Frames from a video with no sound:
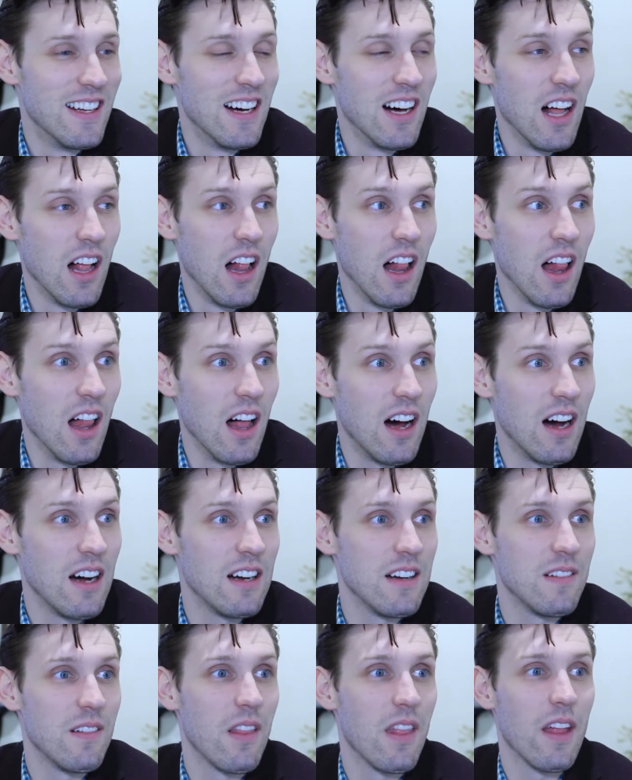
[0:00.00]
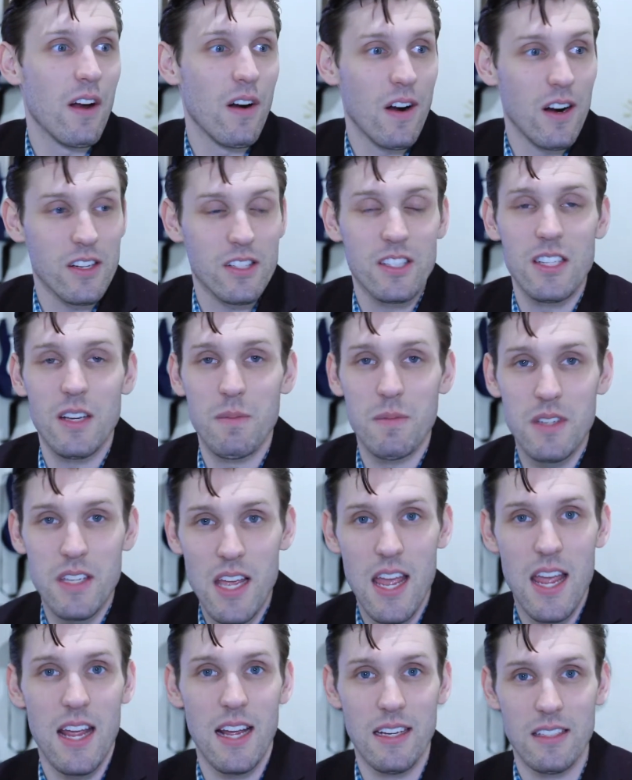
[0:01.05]
Oh, there are some
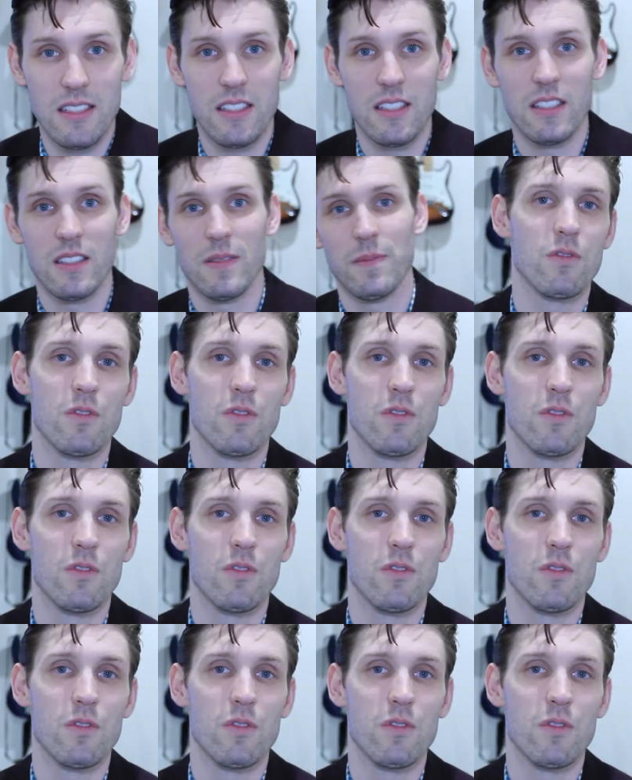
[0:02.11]
days